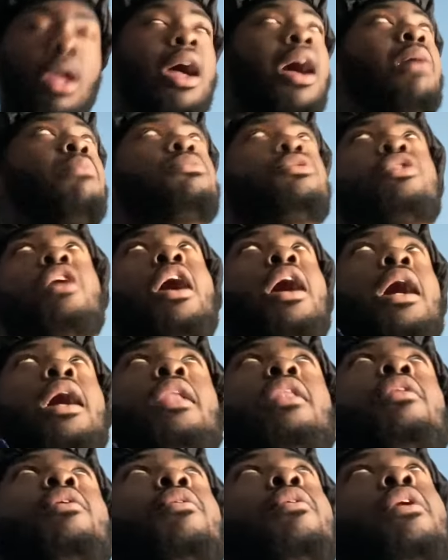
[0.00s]
I'm
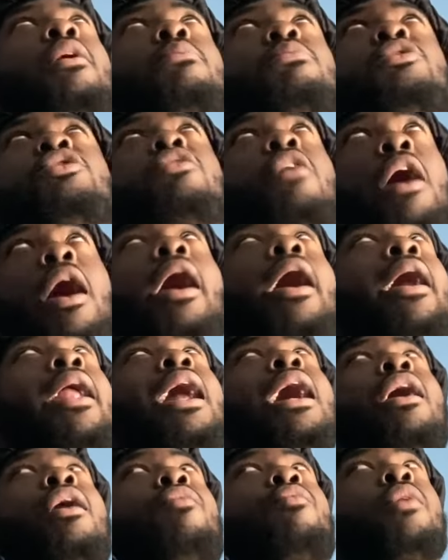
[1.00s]
trying, Lord. I'm trying.
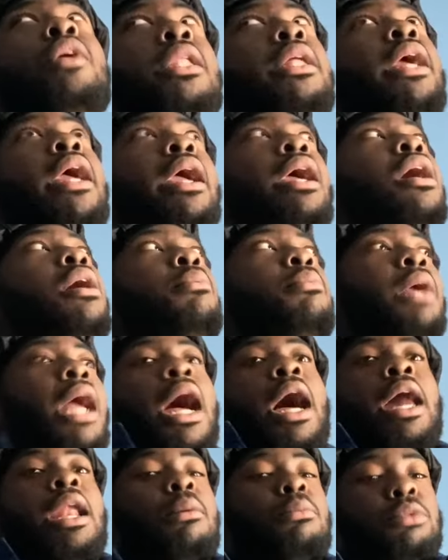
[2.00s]
I really am, God. I'm